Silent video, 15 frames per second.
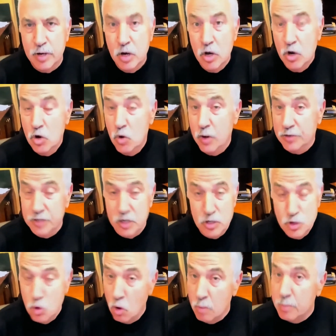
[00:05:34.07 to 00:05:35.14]
who has
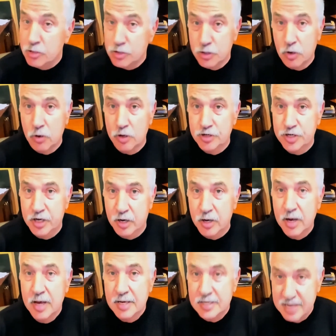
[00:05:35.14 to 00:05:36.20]
enormous courage here
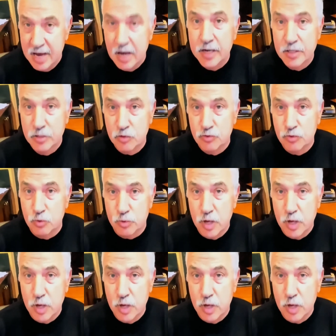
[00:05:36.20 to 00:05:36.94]
telling the truth.